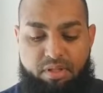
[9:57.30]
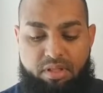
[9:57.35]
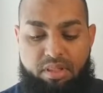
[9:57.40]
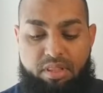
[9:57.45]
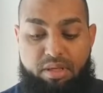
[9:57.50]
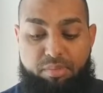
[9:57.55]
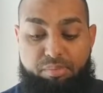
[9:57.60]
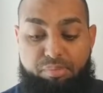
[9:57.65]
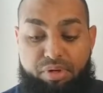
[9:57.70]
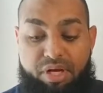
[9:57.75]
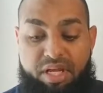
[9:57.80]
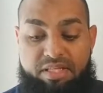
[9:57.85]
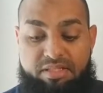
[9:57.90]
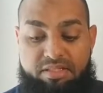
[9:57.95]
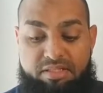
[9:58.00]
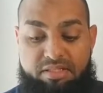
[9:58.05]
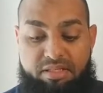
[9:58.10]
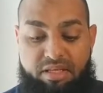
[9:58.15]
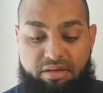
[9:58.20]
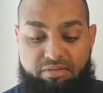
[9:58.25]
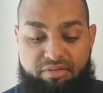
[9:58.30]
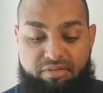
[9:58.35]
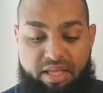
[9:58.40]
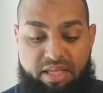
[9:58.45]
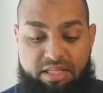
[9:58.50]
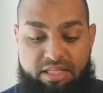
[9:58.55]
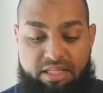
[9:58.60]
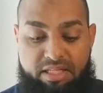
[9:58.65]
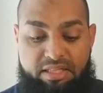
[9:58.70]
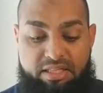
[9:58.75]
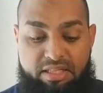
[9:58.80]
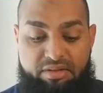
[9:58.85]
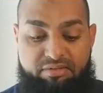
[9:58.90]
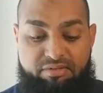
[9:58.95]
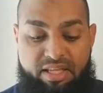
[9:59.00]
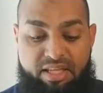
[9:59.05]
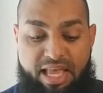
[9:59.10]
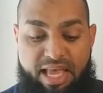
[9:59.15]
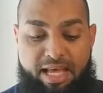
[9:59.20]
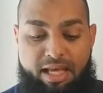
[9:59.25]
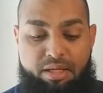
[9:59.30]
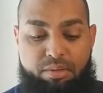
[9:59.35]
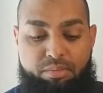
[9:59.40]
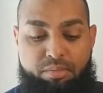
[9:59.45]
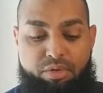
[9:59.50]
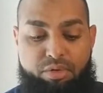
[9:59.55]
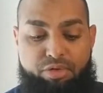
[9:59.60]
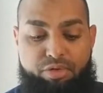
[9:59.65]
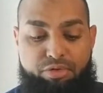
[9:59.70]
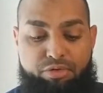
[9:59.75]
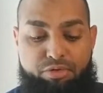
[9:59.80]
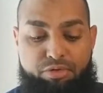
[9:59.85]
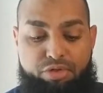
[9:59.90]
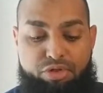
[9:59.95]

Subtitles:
the breast of any living animal through